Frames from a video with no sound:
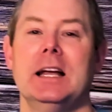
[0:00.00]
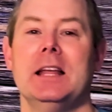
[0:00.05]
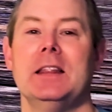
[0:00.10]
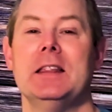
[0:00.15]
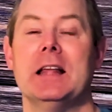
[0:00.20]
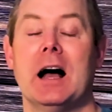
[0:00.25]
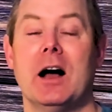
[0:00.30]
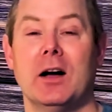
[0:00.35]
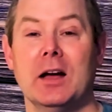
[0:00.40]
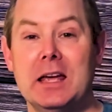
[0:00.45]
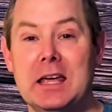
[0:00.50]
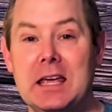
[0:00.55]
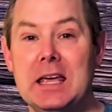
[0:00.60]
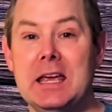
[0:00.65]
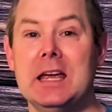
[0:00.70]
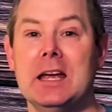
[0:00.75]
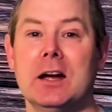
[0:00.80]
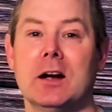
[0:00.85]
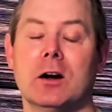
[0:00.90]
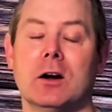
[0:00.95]
Now
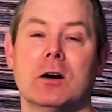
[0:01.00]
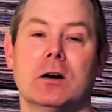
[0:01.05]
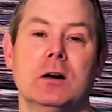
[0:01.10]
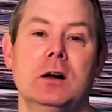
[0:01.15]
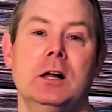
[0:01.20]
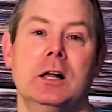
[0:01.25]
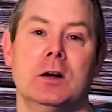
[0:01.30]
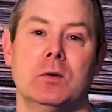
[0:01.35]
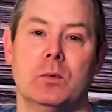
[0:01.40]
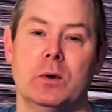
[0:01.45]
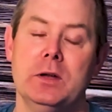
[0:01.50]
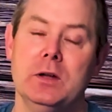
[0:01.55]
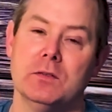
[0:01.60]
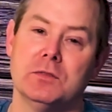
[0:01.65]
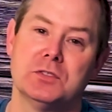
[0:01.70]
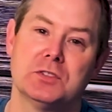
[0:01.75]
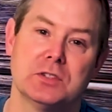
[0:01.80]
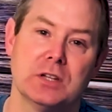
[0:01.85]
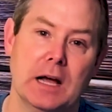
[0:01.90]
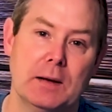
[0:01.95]
here, when you've
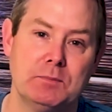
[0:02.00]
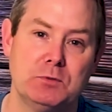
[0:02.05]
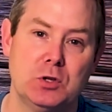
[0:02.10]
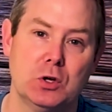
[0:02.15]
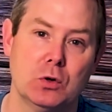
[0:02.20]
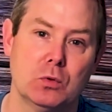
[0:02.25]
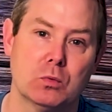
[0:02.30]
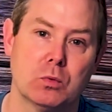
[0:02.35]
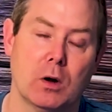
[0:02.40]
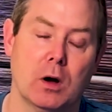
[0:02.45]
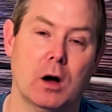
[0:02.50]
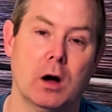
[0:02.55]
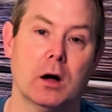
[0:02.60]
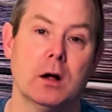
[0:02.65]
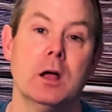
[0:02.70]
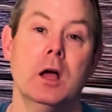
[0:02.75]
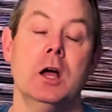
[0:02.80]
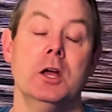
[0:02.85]
slept too wrong,